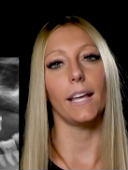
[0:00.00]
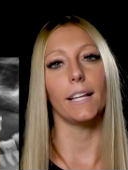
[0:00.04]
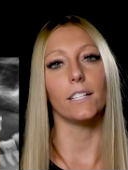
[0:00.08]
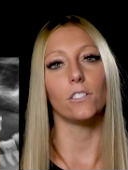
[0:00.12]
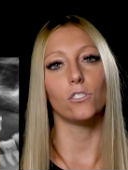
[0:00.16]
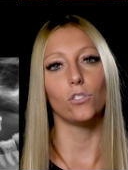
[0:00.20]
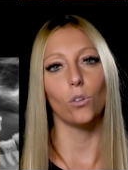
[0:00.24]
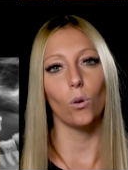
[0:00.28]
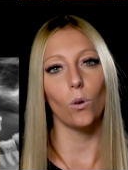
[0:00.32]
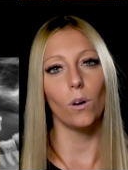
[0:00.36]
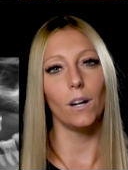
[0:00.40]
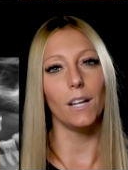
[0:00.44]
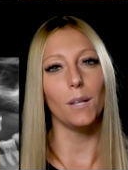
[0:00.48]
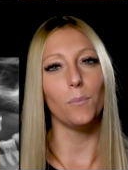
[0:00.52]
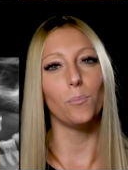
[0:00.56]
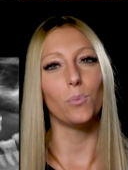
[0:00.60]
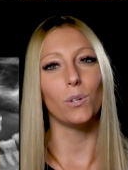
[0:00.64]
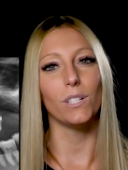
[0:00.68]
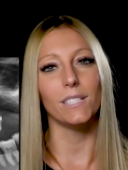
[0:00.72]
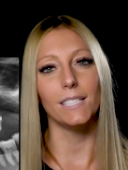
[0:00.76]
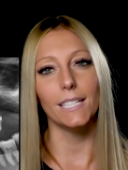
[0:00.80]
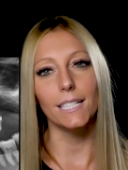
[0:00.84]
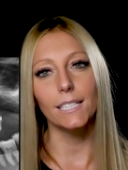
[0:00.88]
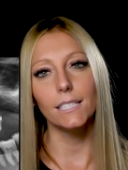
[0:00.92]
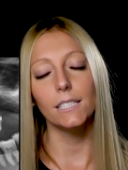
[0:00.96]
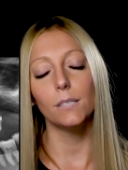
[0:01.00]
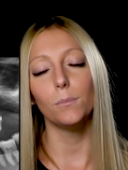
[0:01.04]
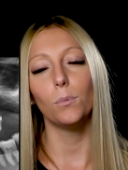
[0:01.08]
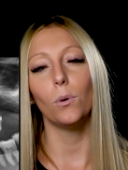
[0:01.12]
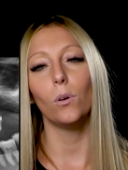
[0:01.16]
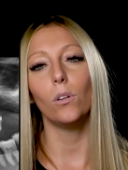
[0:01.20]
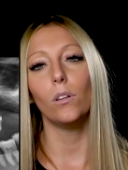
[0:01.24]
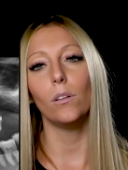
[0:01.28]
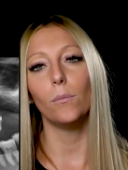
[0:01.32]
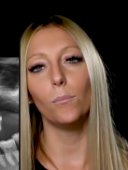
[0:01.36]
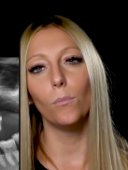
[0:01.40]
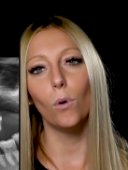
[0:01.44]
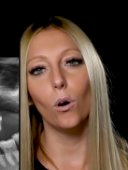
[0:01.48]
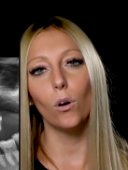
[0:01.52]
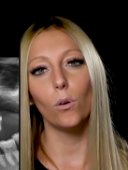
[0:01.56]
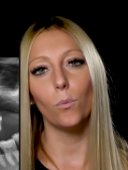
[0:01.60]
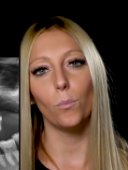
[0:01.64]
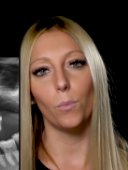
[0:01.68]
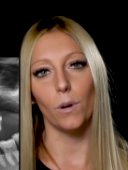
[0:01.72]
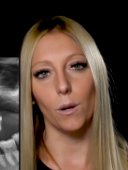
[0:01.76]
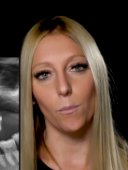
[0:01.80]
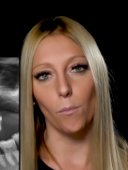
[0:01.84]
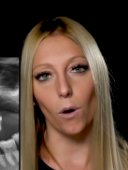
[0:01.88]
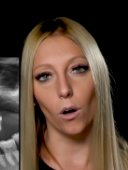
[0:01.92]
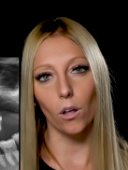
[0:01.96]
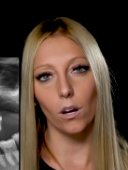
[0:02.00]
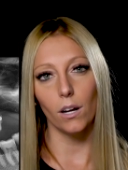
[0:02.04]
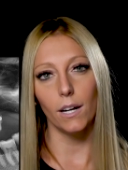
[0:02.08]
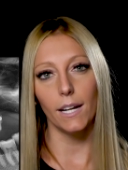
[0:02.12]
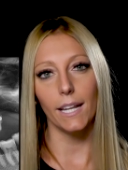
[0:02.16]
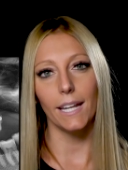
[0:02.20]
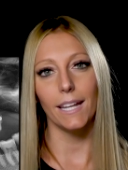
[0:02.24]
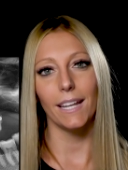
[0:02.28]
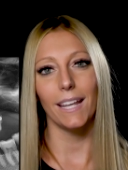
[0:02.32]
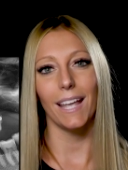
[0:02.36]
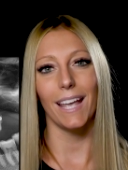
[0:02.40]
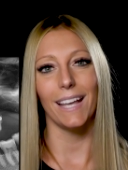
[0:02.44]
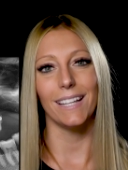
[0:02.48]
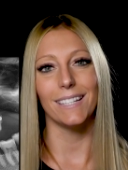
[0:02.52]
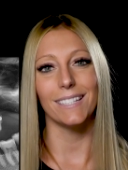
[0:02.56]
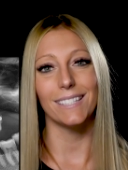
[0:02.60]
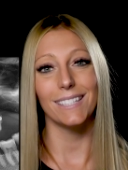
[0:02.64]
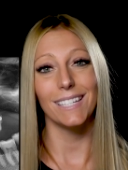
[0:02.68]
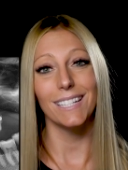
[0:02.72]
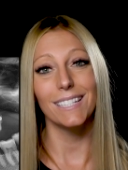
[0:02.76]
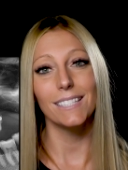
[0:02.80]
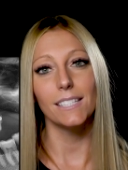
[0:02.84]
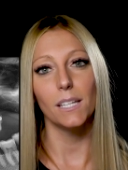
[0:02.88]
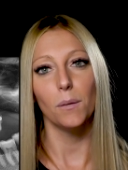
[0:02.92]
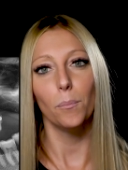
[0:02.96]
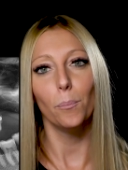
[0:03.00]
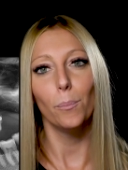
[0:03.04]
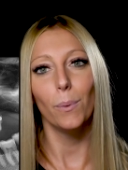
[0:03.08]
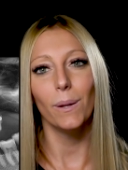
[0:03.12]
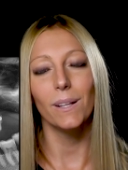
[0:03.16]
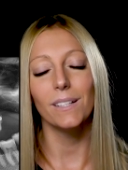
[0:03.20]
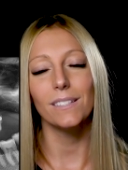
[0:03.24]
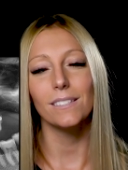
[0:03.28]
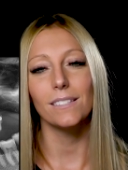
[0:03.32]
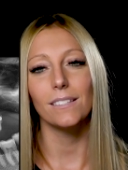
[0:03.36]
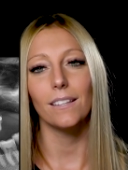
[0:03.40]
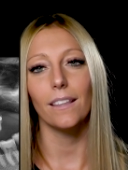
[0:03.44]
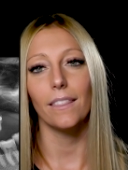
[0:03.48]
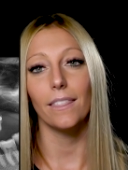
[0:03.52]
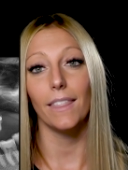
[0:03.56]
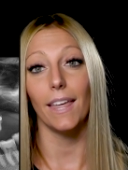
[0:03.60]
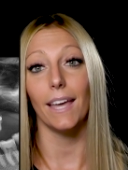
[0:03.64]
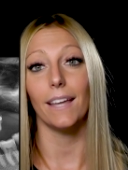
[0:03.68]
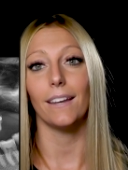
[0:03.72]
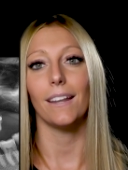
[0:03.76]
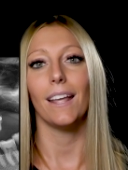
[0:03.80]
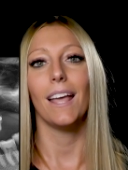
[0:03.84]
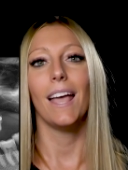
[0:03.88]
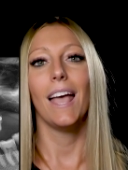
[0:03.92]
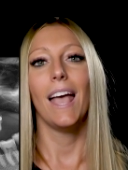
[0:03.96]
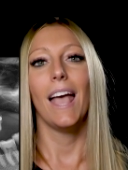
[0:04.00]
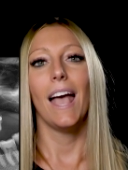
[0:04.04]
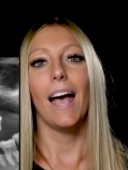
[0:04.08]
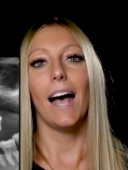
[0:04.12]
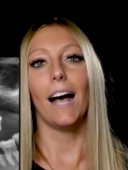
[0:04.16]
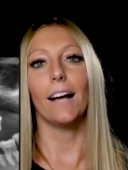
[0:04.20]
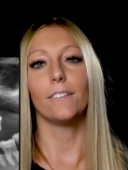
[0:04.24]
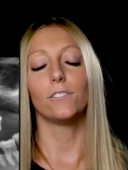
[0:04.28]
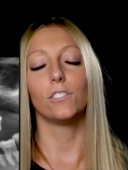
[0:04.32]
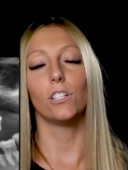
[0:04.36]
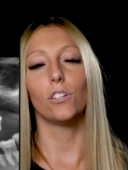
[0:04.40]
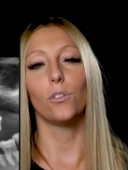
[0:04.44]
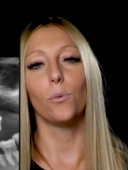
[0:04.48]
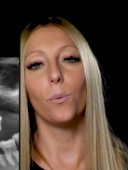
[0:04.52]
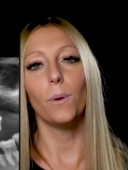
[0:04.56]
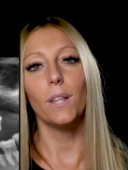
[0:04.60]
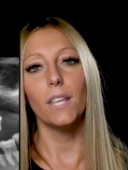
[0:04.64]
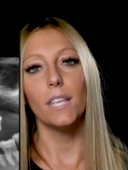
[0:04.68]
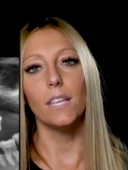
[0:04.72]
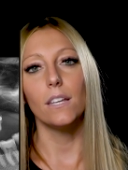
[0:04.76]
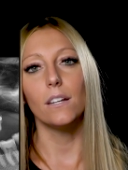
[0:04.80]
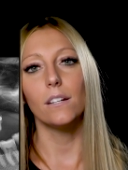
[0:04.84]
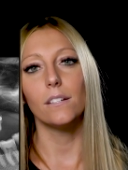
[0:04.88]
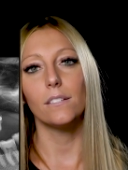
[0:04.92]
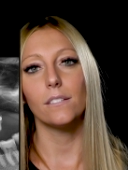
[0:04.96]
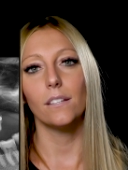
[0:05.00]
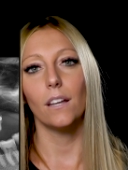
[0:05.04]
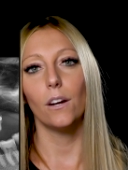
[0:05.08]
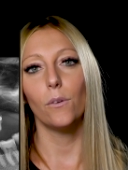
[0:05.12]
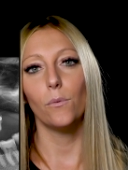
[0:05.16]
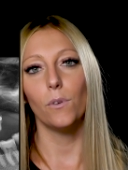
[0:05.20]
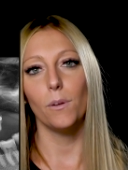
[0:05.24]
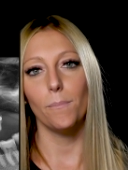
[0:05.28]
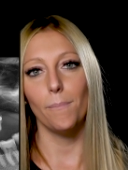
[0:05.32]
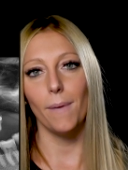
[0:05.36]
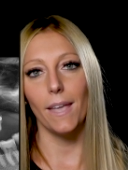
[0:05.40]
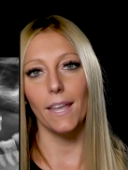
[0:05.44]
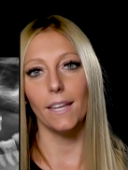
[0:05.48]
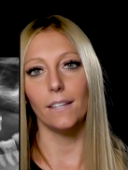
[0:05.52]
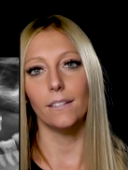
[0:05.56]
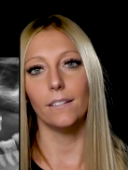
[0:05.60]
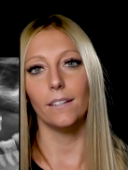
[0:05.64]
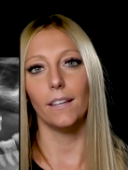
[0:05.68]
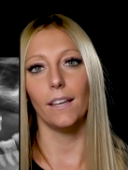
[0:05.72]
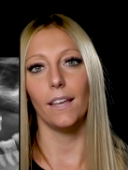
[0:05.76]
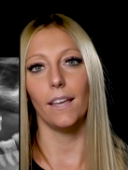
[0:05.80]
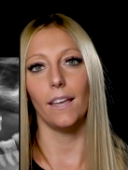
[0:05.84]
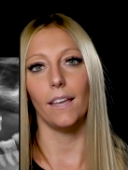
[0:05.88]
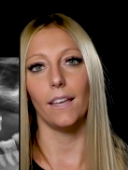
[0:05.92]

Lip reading: a totally predictable remodeling and 6 implants that after 3 years remain